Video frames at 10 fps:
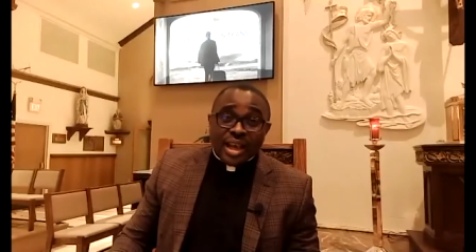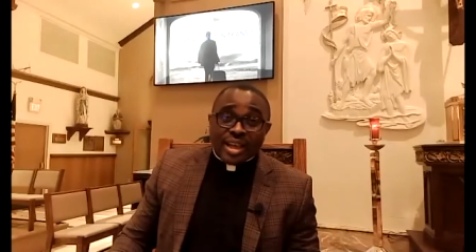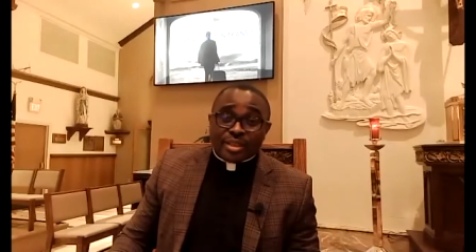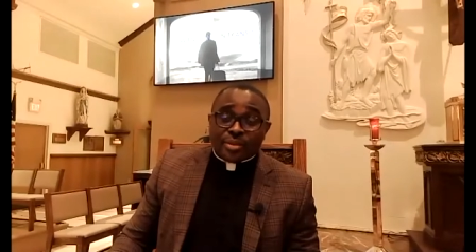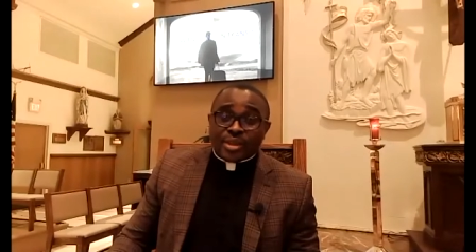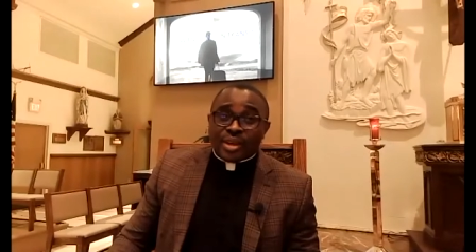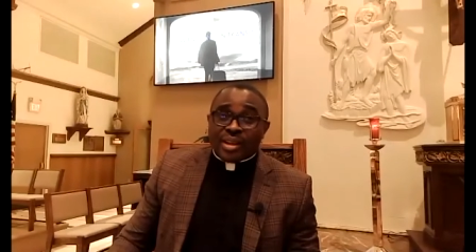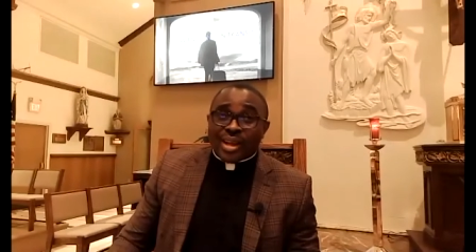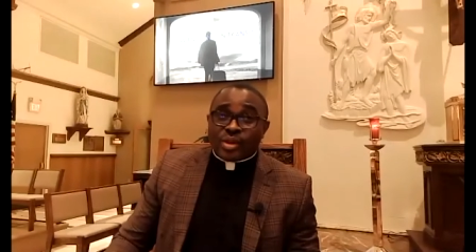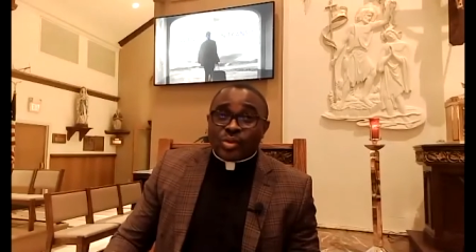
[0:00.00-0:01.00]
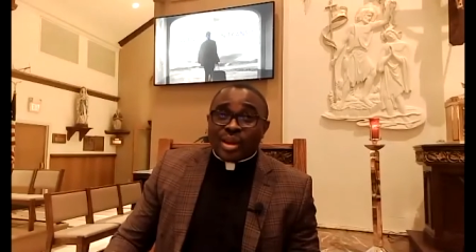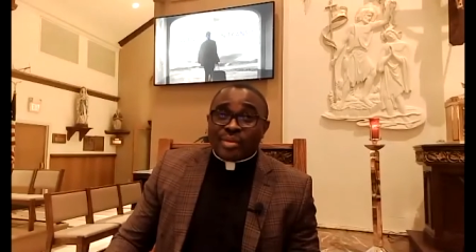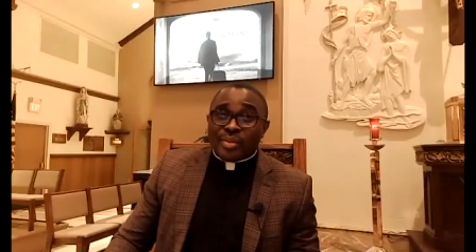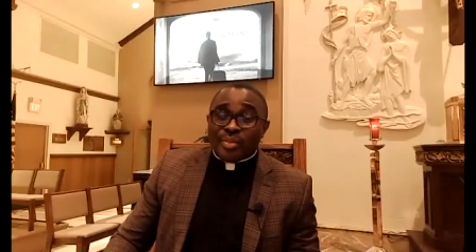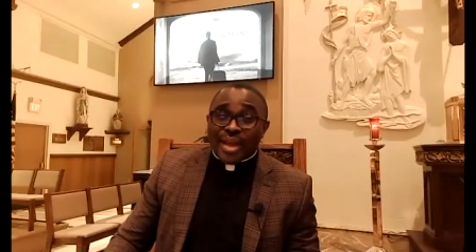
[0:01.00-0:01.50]
especially as we have
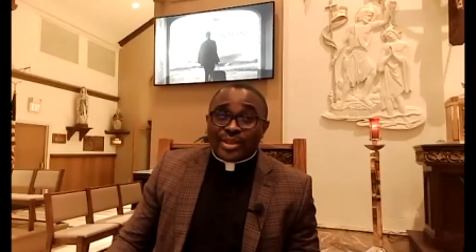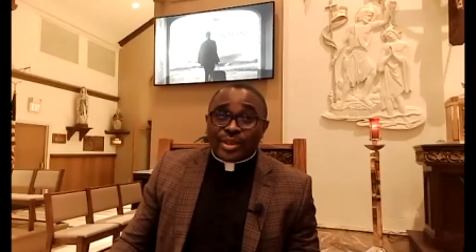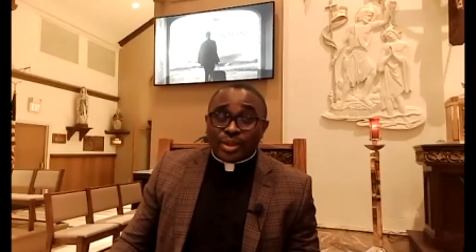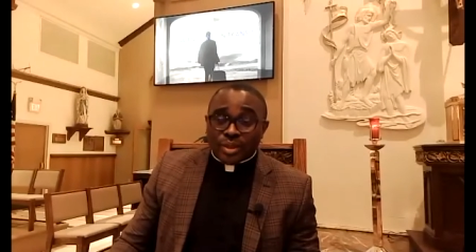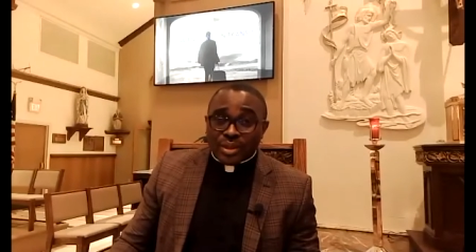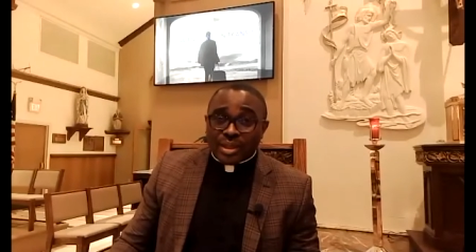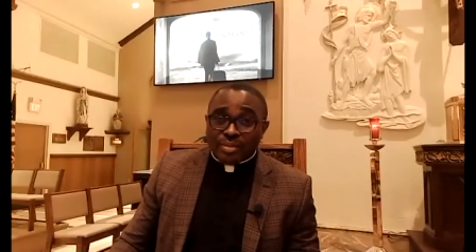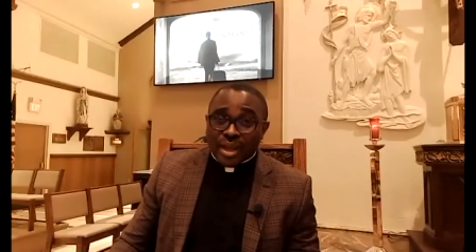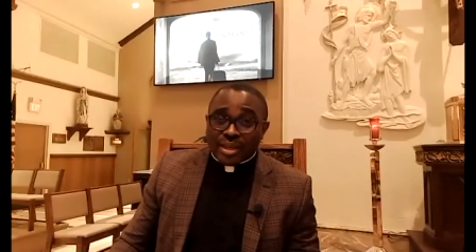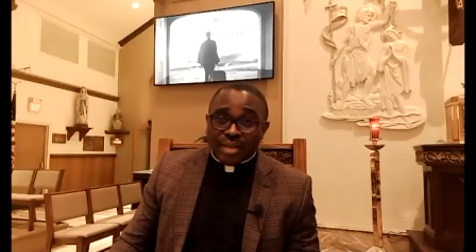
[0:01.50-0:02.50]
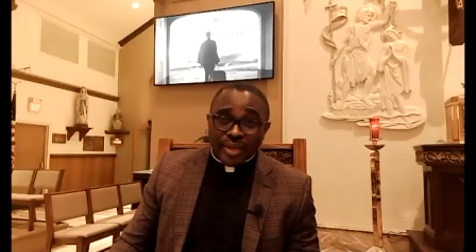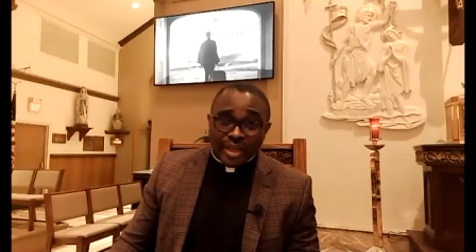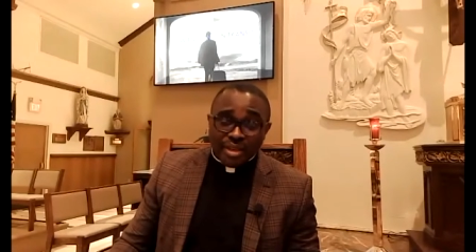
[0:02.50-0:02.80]
been passing through this pandemic.